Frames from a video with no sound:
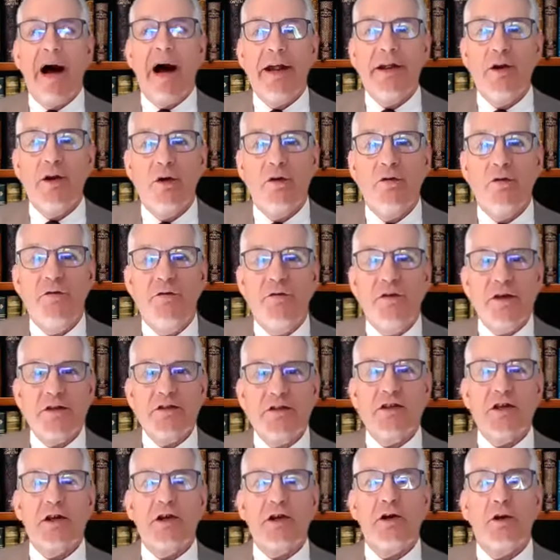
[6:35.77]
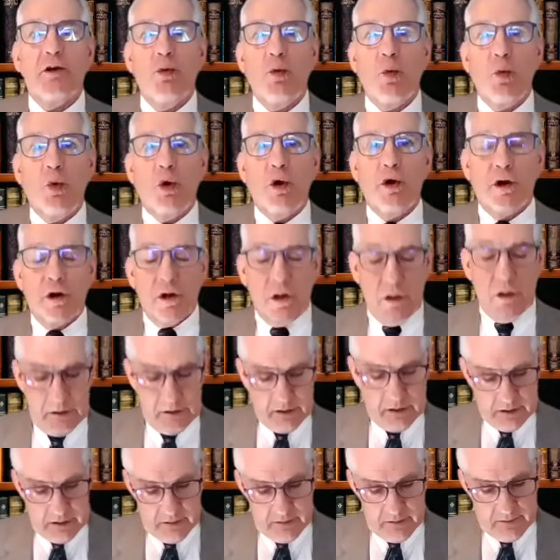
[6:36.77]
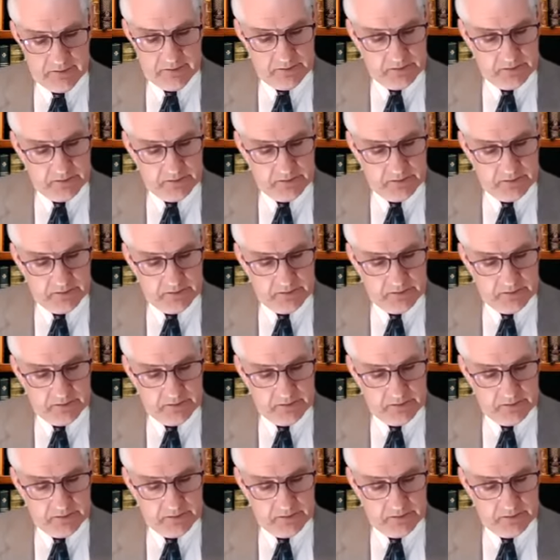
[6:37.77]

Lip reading: by your physical world.